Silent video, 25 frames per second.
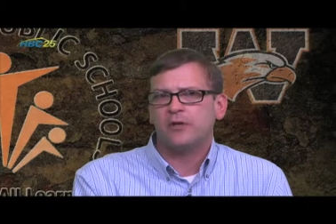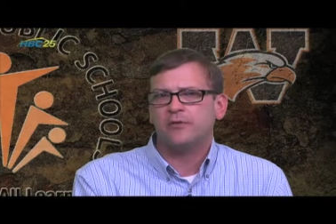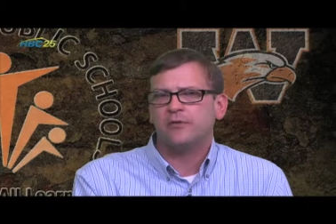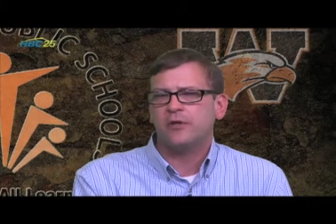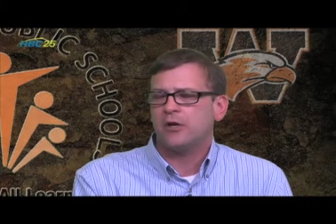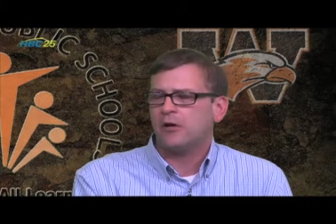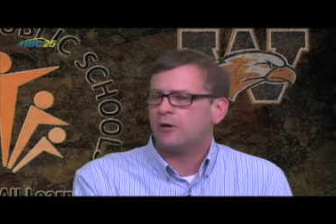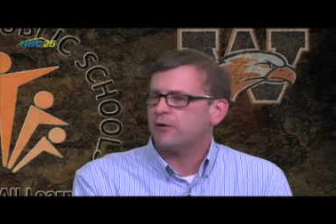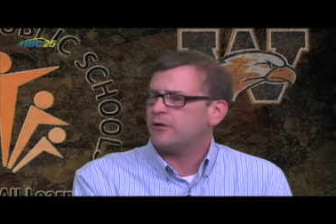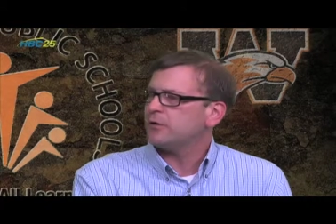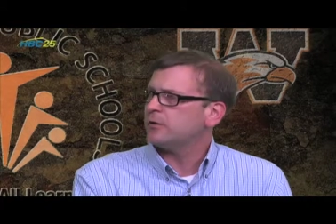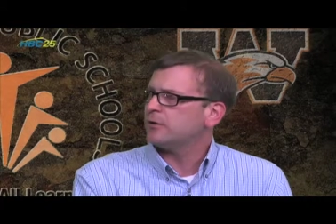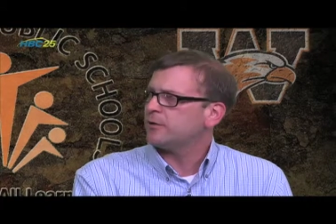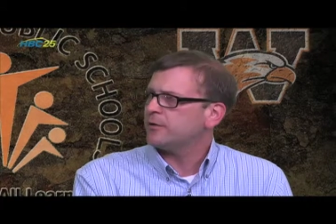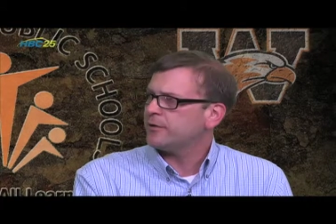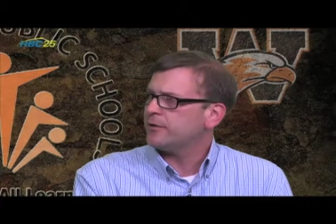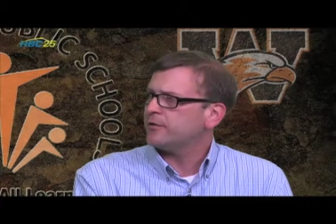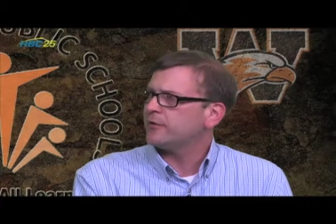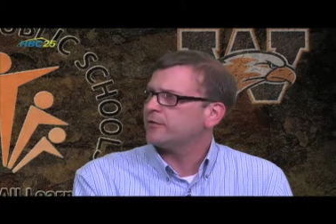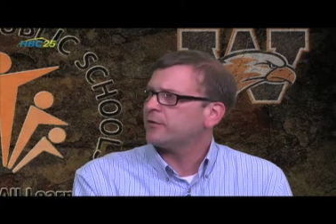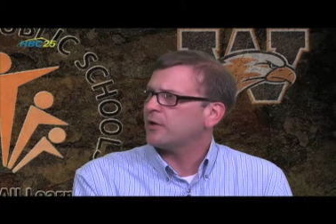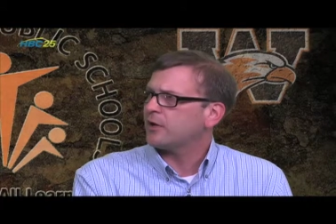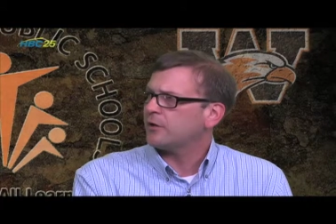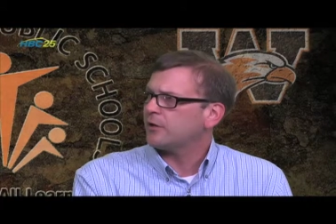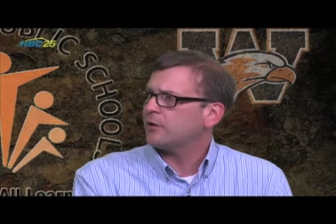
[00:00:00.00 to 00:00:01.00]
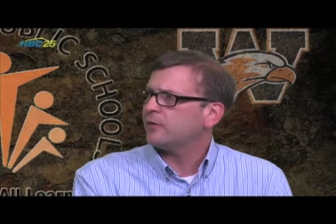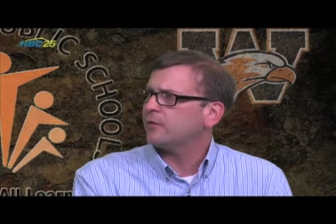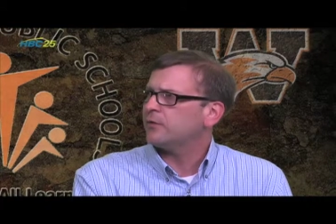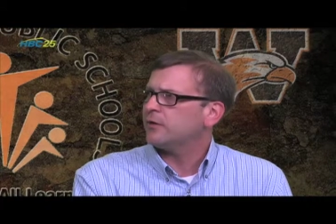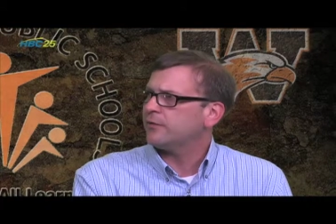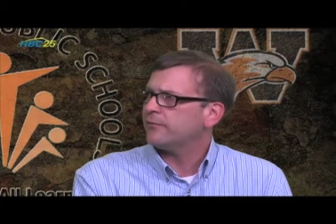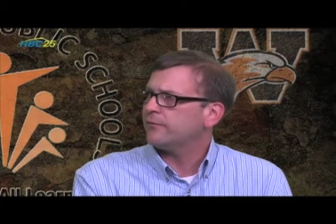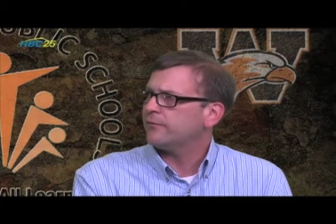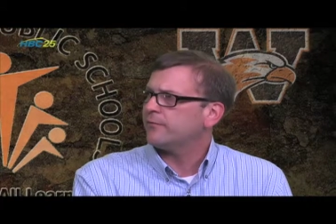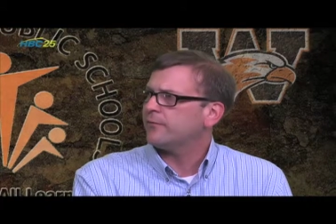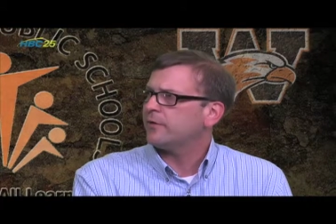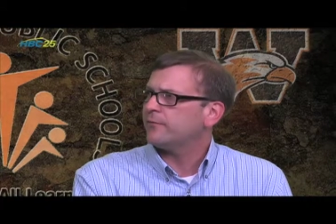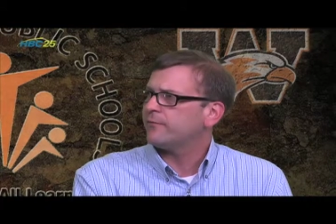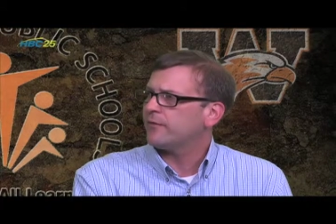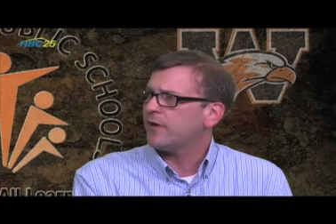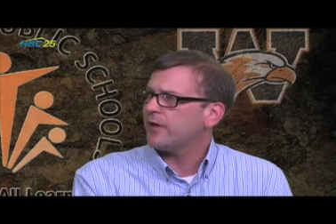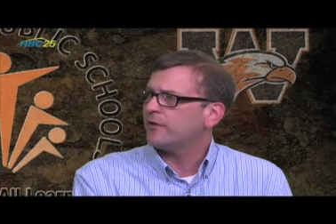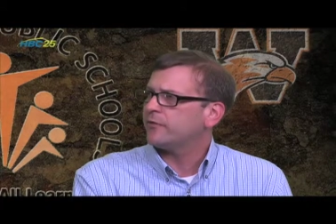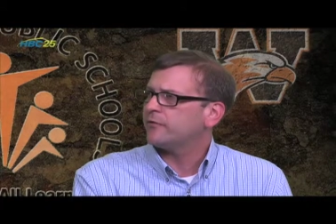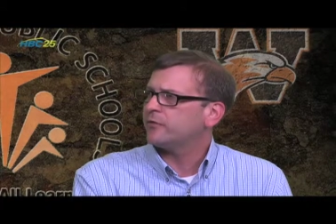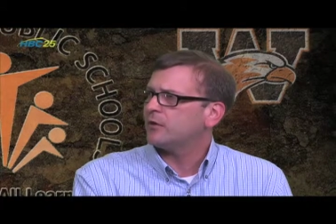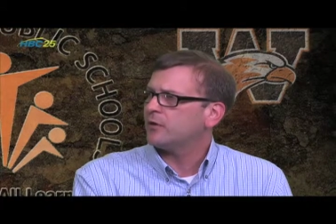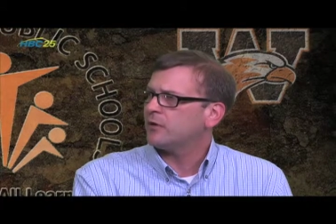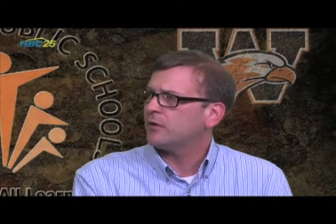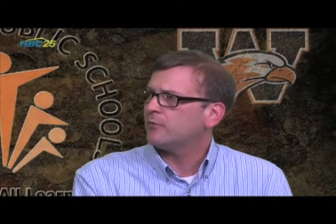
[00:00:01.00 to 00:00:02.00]
at the Area Learning Center if, if that
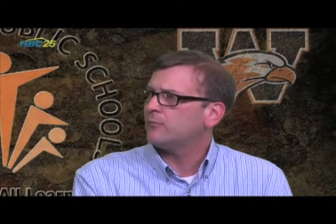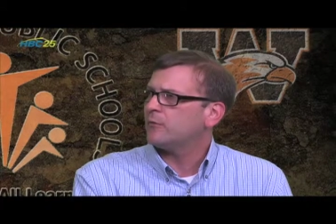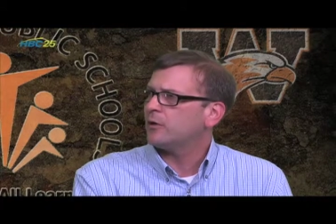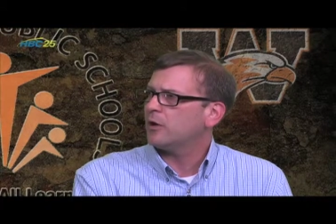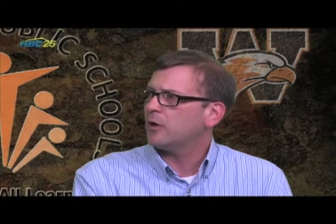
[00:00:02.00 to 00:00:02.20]
is a,